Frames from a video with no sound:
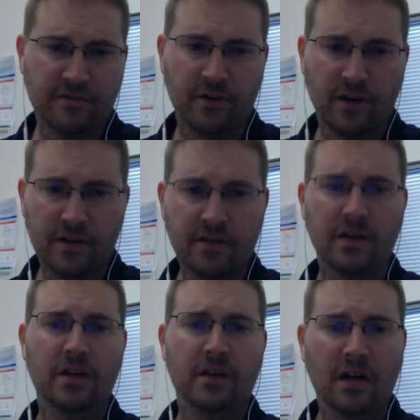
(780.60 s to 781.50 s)
for
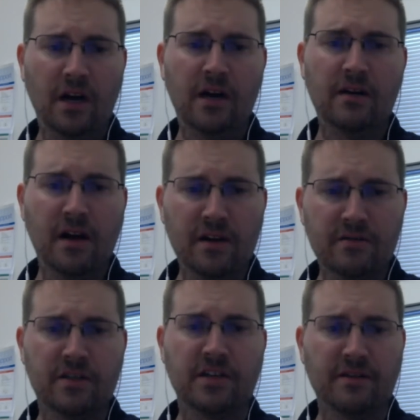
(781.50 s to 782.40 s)
uh,
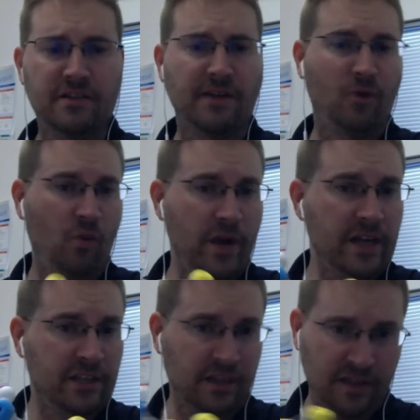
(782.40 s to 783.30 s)
uh several
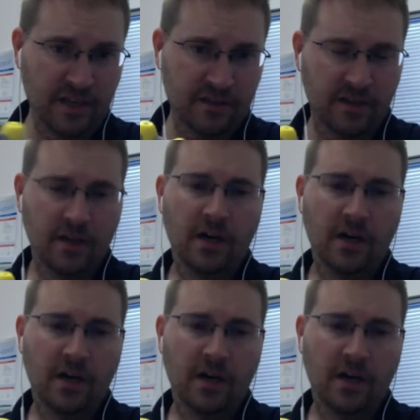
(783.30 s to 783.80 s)
weeks at least